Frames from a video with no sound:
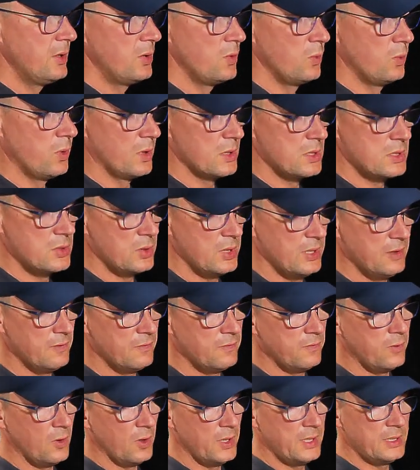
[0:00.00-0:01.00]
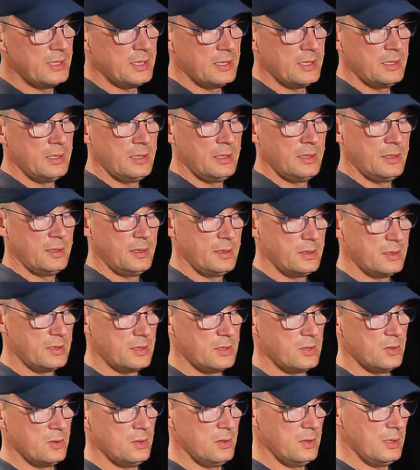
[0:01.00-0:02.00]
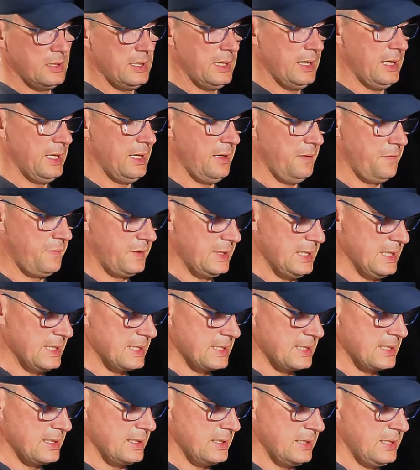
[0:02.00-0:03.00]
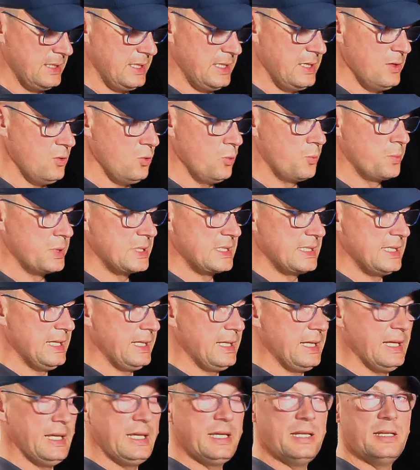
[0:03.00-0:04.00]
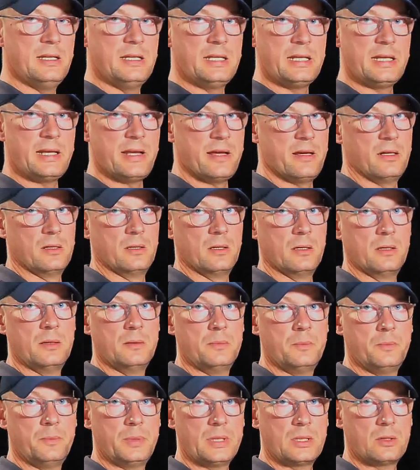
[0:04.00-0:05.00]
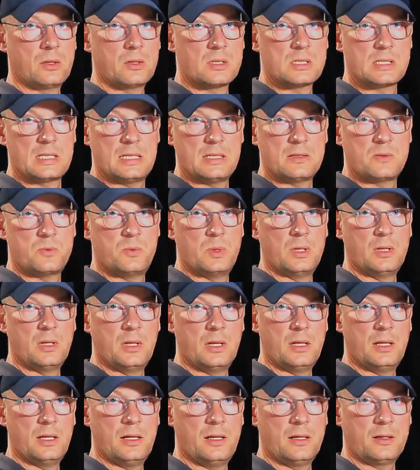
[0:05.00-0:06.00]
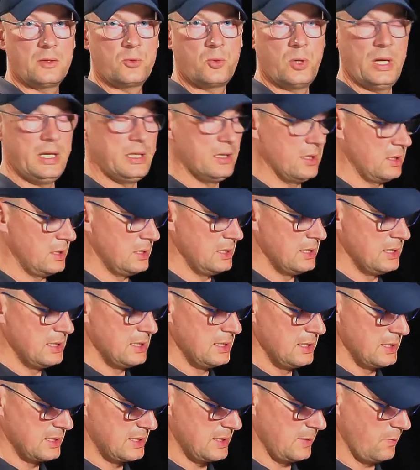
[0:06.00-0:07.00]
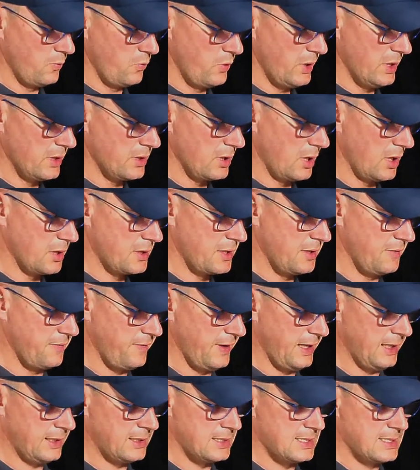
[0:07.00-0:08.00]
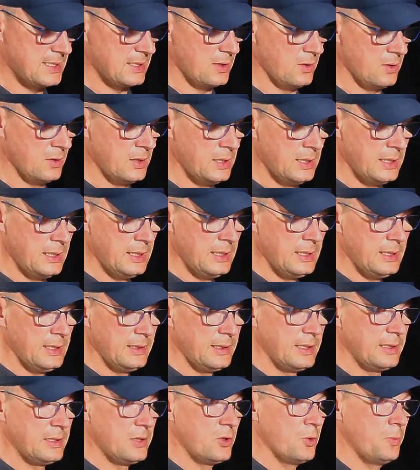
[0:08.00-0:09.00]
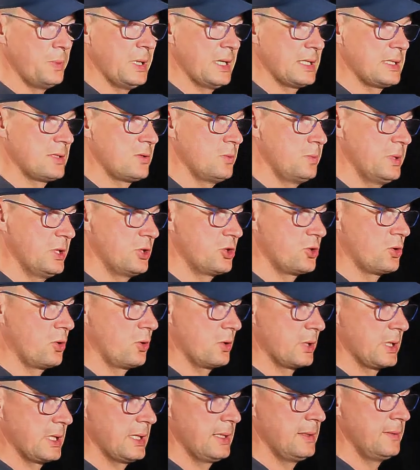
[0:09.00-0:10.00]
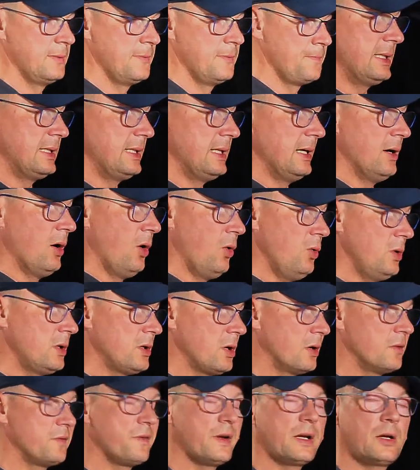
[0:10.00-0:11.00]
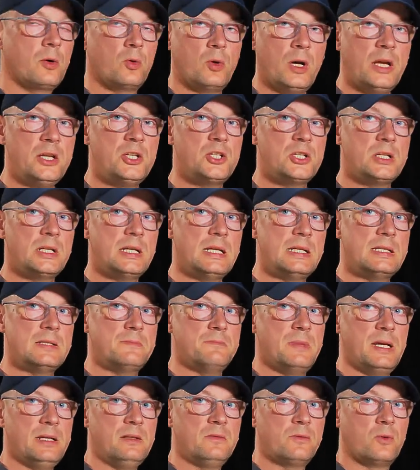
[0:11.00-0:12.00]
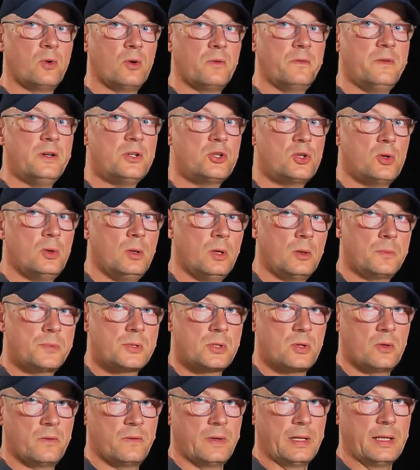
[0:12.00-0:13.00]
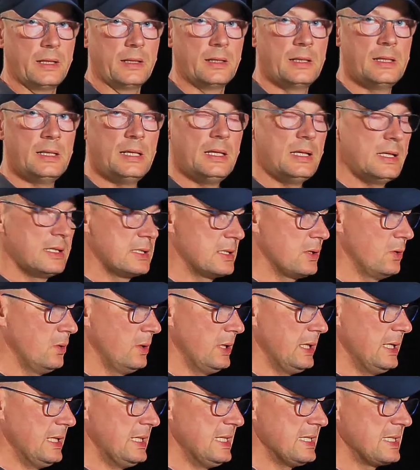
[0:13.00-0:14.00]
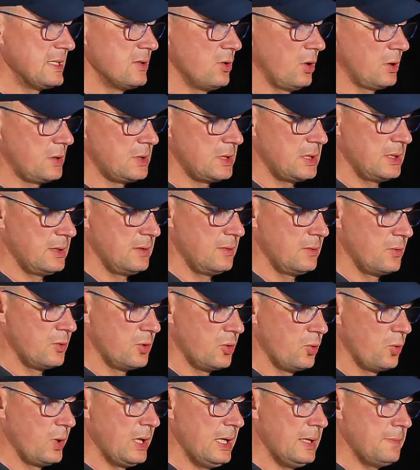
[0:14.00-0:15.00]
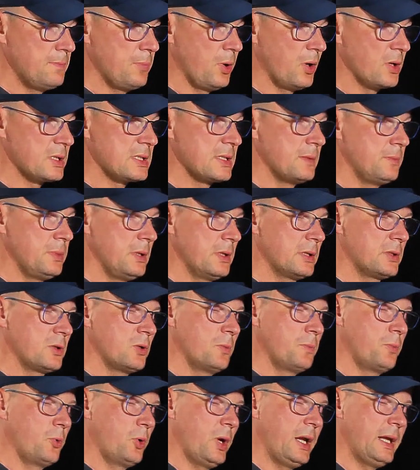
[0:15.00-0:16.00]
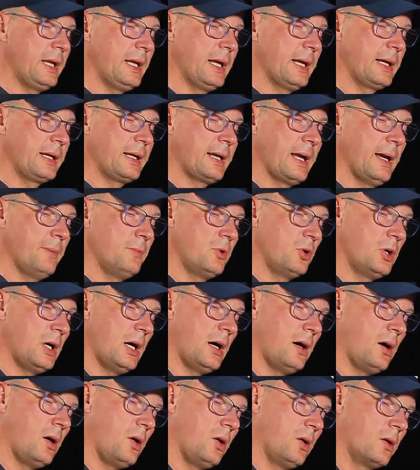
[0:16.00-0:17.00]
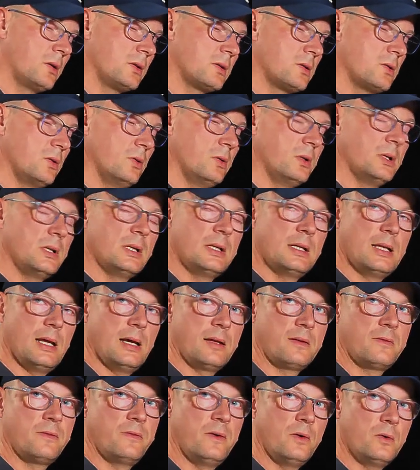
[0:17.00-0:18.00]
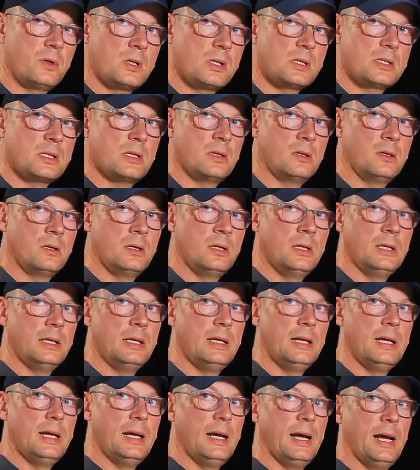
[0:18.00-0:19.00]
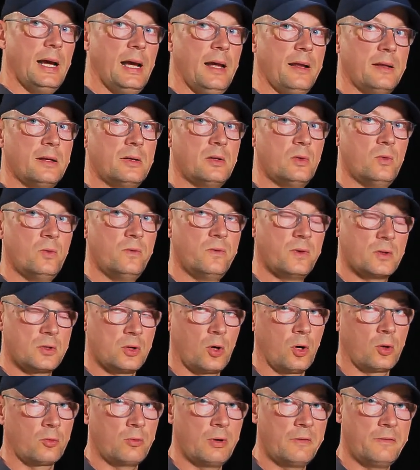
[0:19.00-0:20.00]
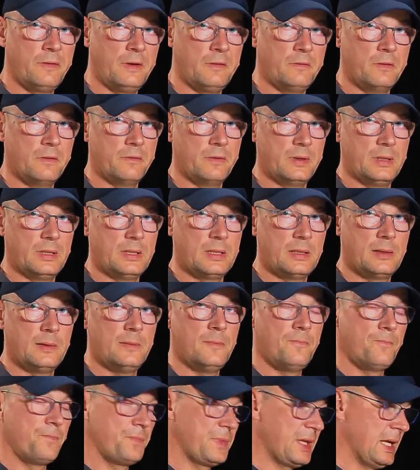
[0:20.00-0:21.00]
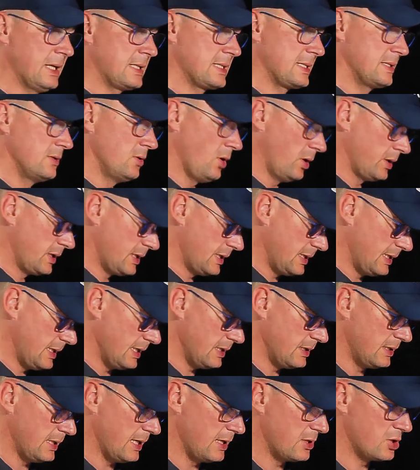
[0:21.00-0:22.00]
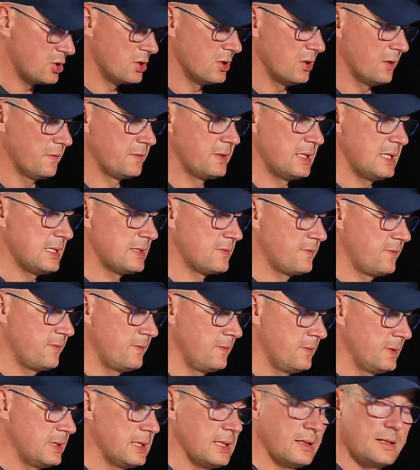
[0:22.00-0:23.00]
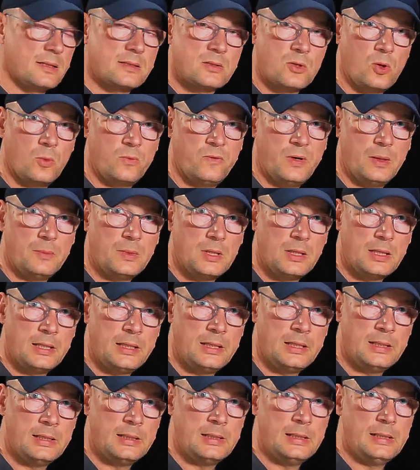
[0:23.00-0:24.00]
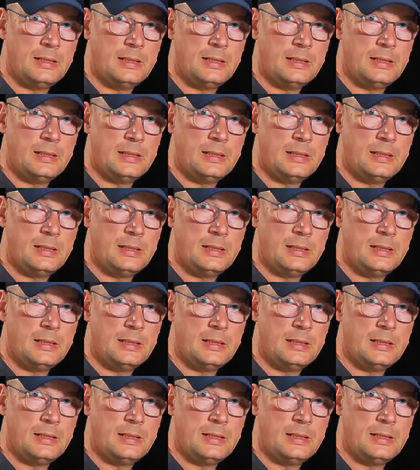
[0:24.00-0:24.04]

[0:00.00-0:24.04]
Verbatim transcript: you want to avoid to have this tube stick in here because this will uh, create some weird artifacts, so the tube has to be short. The whole configuration is made for visual observing, so it is not really possible to bring a camera onto that focuser and do photography with it. That's not the intention of this telescope family.